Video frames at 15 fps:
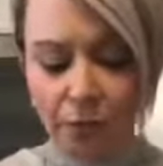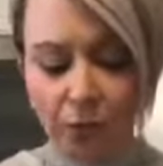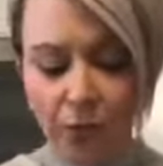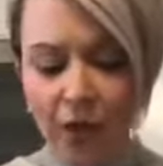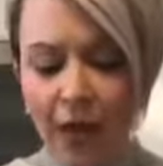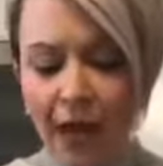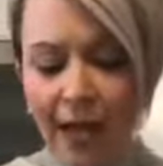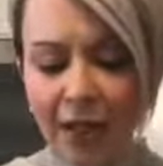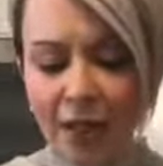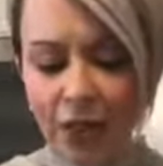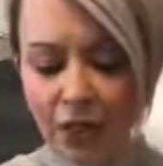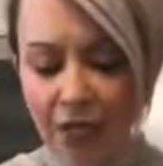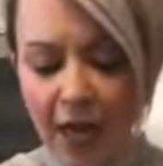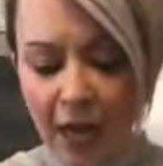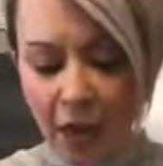You're
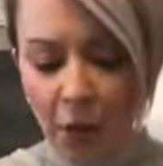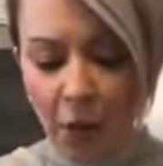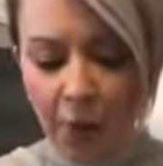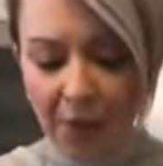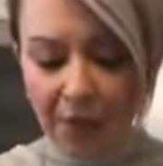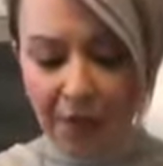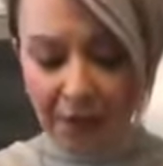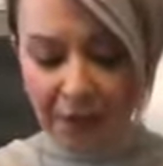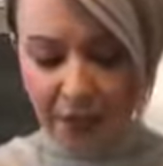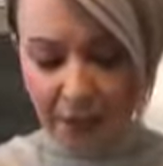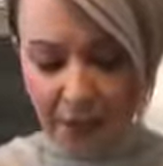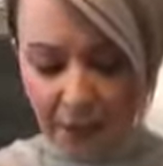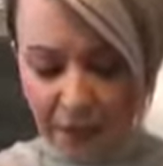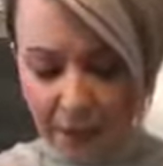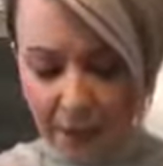actually helping
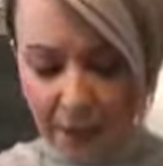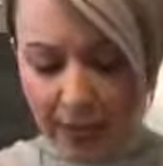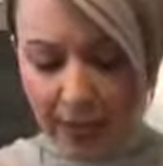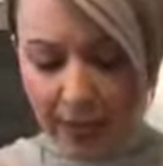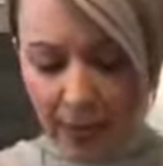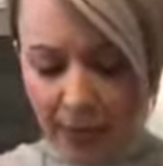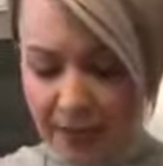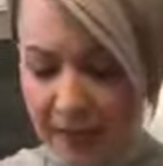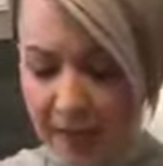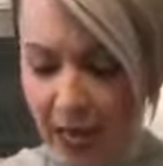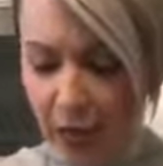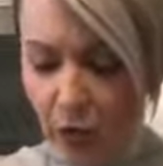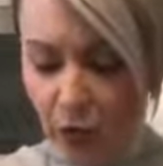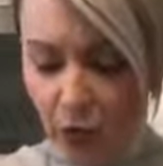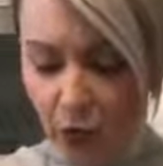to balance
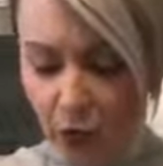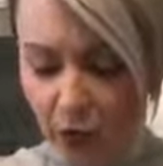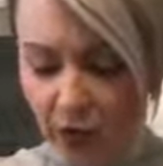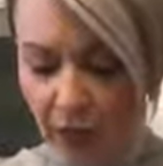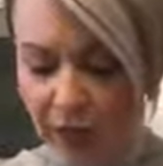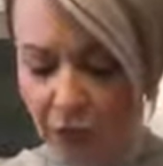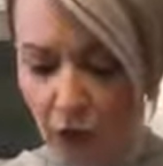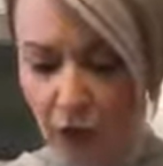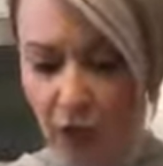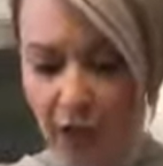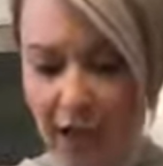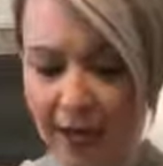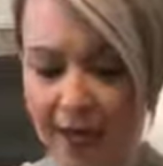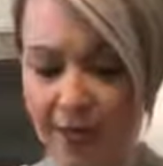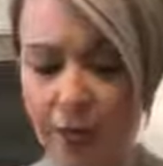out your
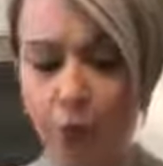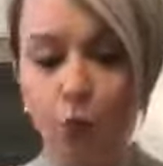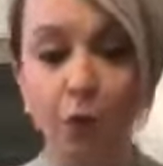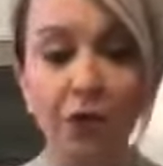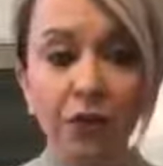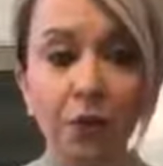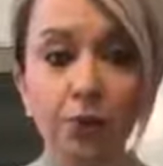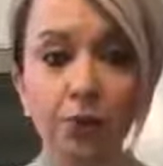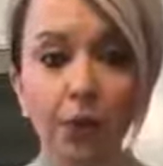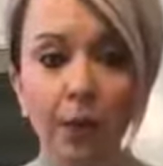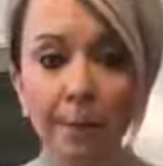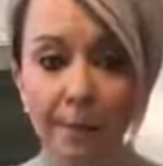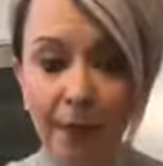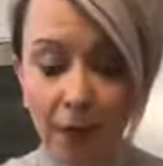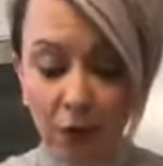electrolytes when you put
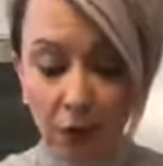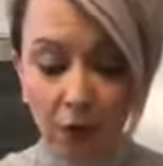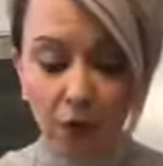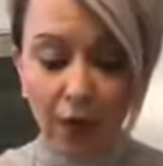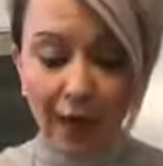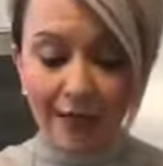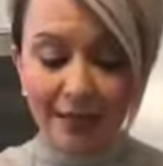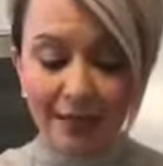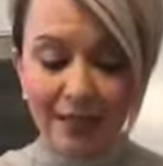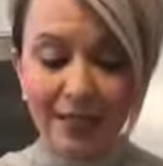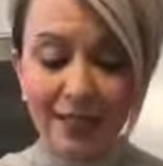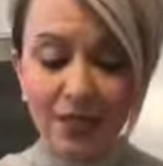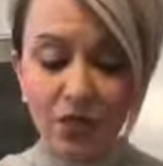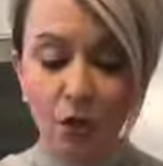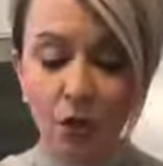mineralized sea
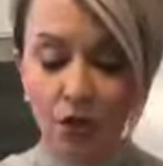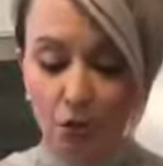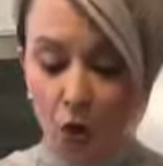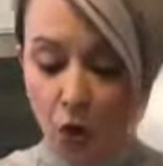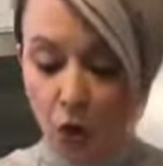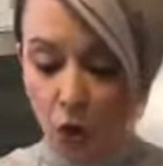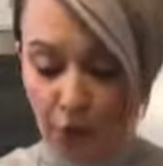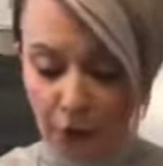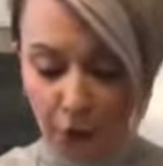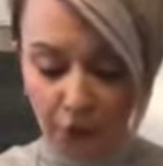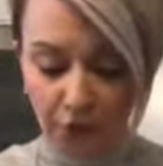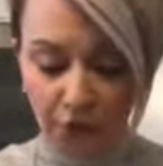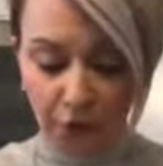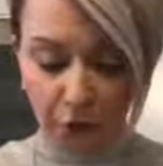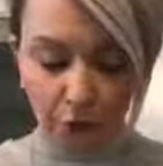salt on your
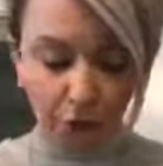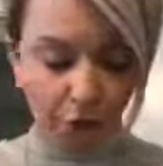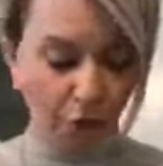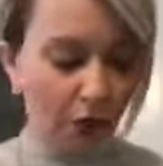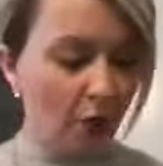food.